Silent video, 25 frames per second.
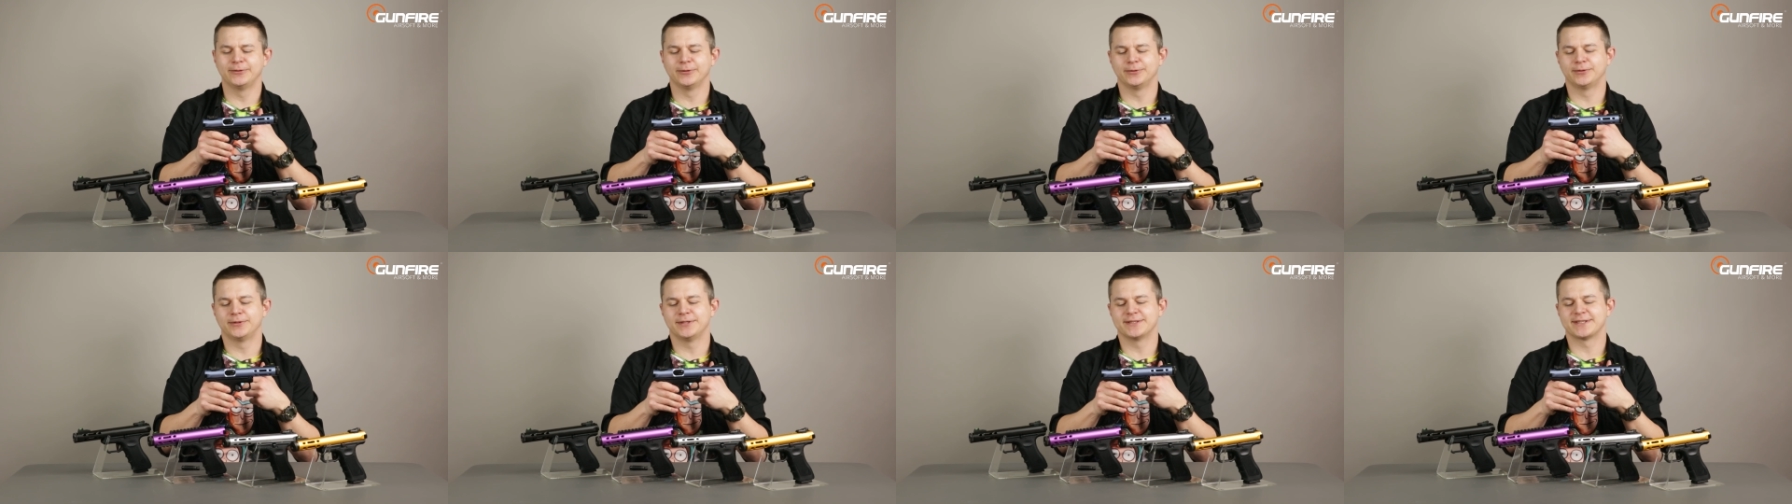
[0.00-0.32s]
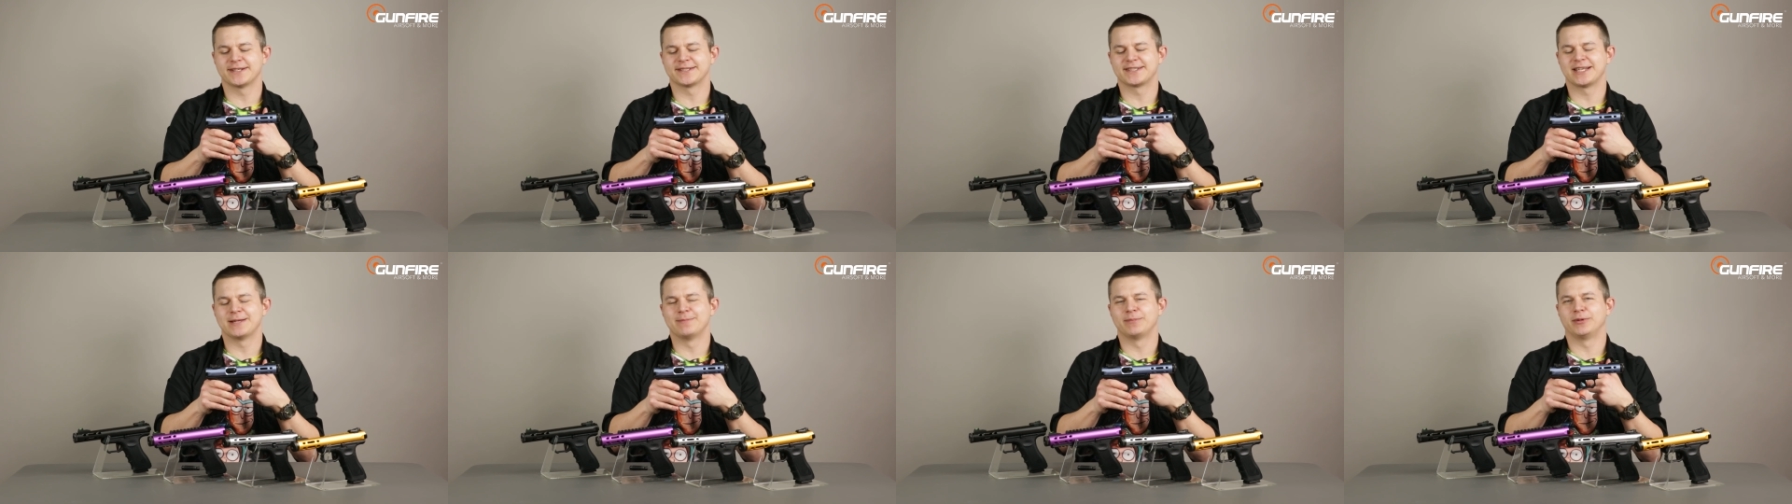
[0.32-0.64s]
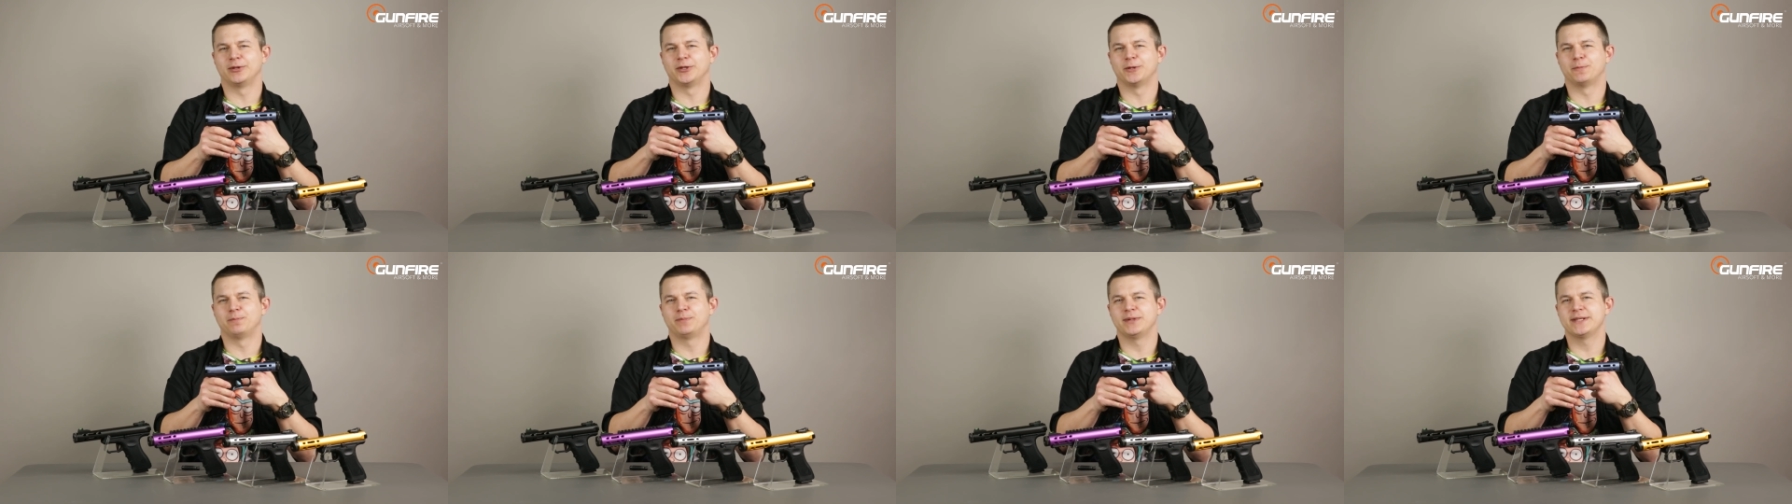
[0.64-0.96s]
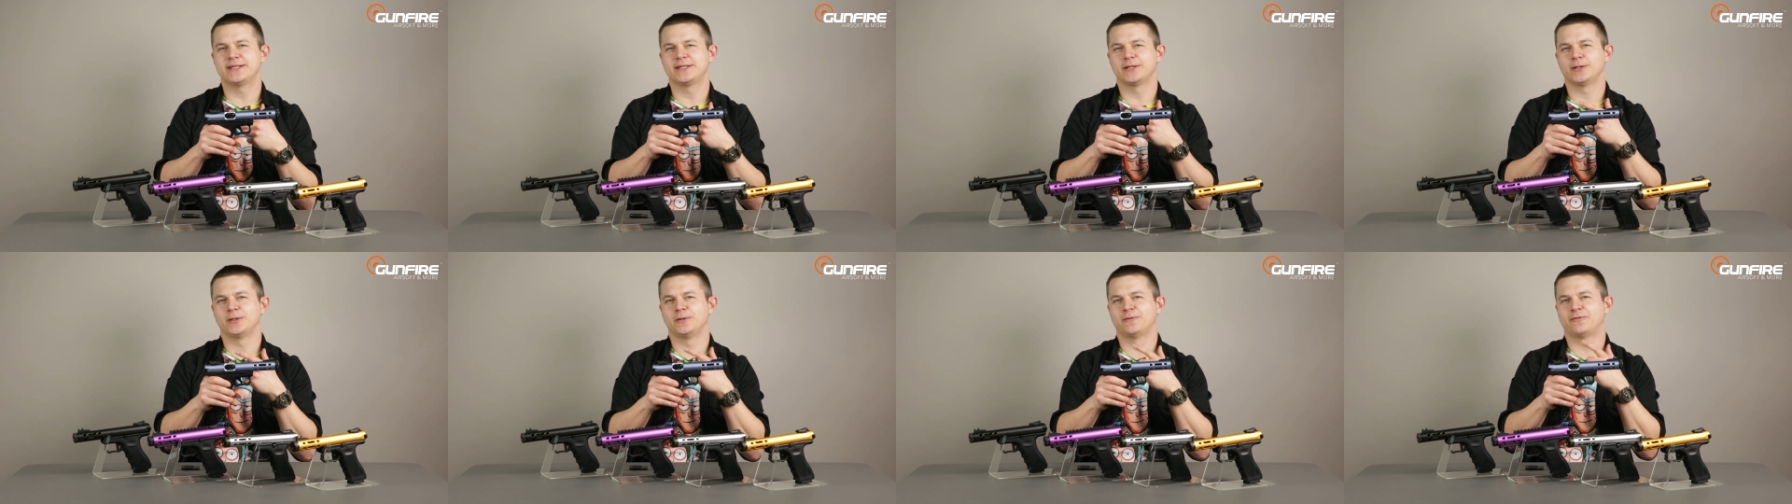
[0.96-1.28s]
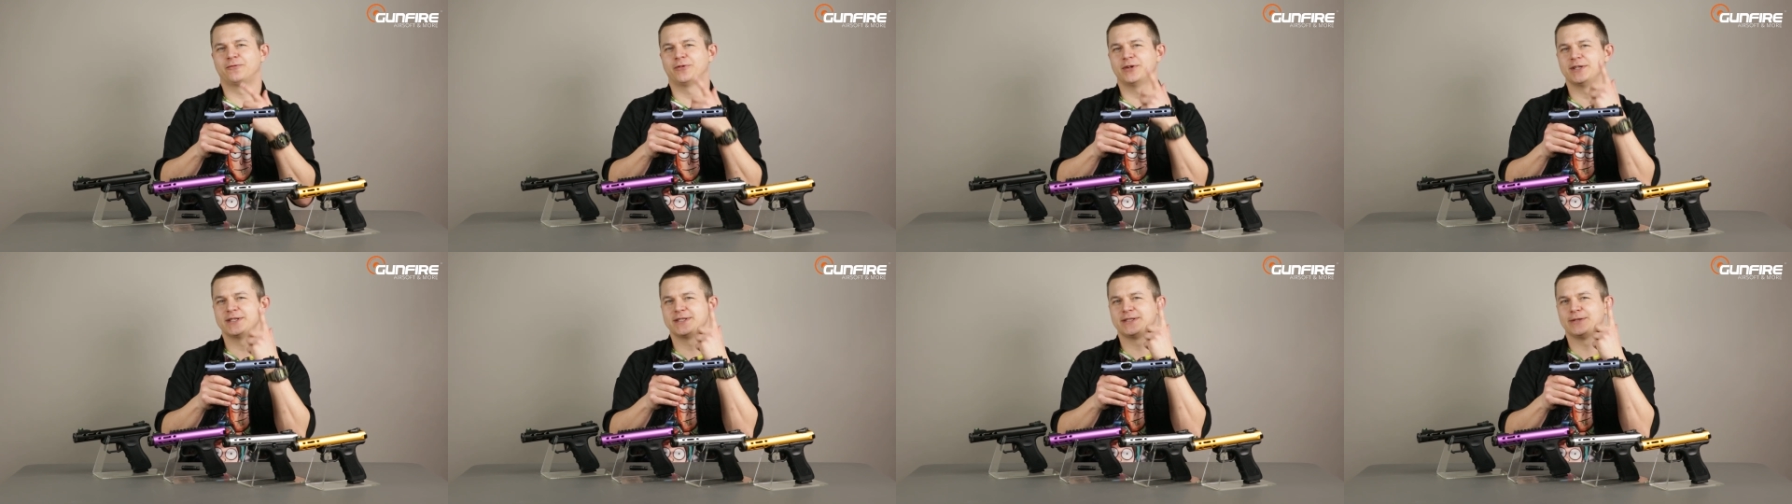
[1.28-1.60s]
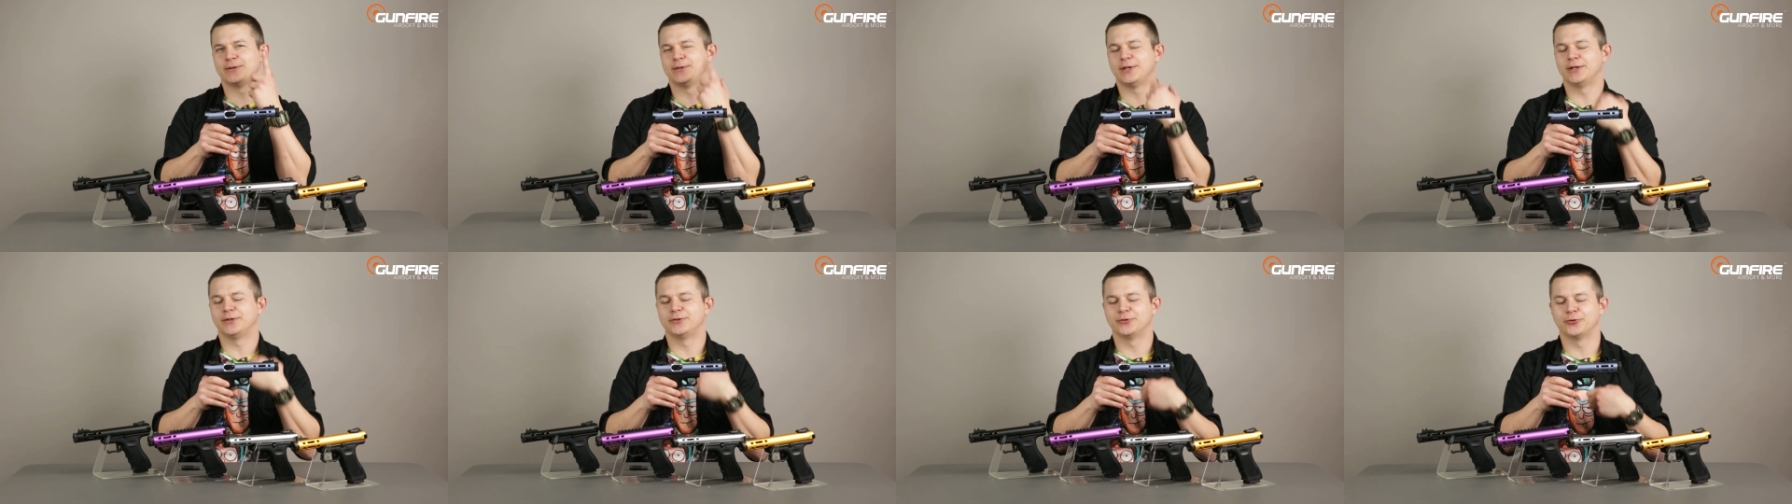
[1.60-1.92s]
to disassemble the pistol, first
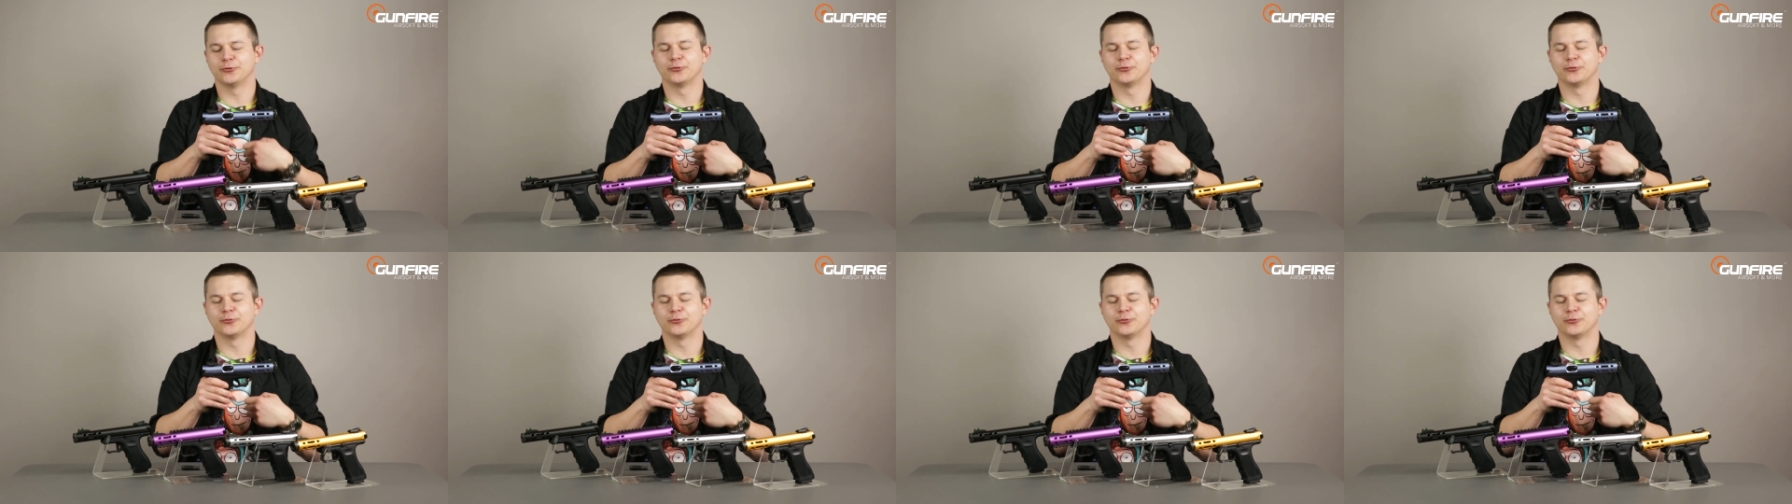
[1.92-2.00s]
you need